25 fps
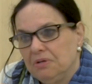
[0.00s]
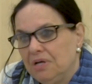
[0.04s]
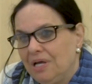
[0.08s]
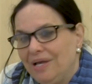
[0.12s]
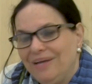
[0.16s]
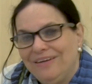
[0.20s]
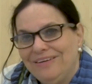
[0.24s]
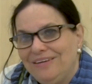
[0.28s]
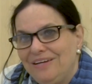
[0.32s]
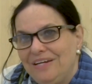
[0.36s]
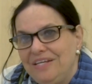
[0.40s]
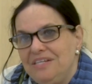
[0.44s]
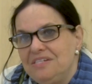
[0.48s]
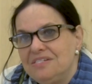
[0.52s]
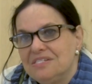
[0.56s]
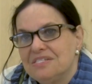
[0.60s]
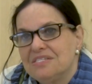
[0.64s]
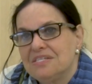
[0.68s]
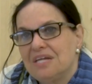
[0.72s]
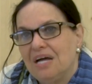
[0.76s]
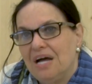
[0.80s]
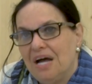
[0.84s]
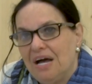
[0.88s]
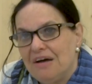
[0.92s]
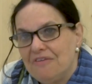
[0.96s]
at
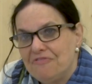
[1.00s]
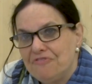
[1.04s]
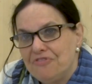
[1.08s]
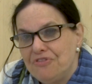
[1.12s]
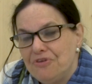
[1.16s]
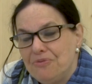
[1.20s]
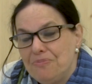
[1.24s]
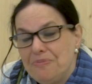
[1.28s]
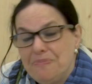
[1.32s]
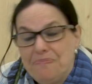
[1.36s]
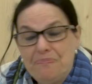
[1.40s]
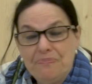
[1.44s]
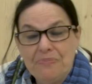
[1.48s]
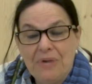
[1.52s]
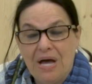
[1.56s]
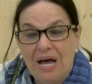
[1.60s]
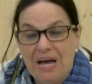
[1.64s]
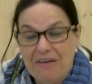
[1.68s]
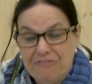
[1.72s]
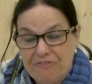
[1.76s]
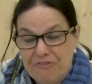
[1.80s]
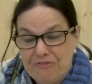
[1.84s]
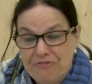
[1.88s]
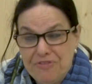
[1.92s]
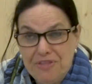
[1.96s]
least half
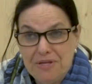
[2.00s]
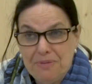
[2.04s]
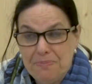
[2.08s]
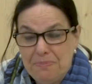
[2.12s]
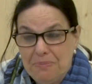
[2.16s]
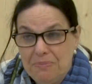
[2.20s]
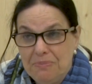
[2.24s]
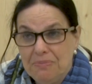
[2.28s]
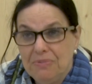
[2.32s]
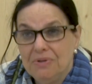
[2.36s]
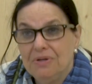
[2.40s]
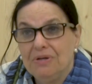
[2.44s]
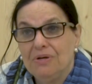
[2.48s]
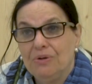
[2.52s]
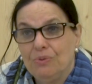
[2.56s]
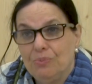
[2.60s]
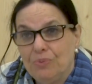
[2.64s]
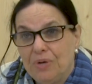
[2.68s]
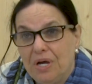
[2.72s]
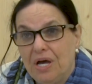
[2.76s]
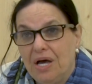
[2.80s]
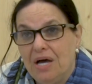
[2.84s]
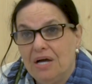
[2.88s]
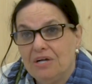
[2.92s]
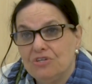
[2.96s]
of them
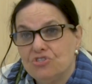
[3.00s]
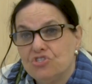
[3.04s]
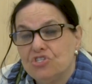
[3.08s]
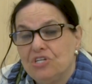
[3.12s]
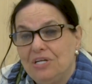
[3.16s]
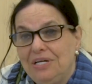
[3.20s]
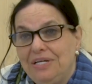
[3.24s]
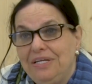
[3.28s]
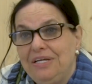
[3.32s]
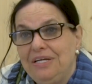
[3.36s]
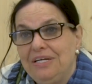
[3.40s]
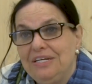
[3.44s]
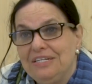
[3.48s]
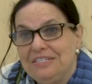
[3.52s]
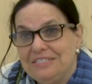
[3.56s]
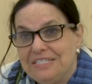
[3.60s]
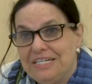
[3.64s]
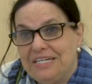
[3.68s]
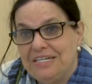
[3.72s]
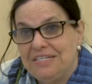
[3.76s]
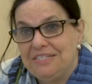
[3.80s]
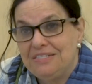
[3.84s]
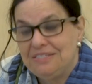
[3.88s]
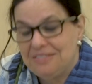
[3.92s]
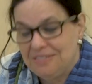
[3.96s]
were actually
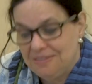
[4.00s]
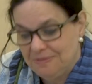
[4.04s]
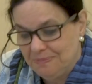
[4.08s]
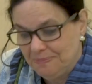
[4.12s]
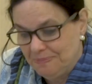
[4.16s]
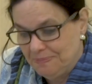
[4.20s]
dead.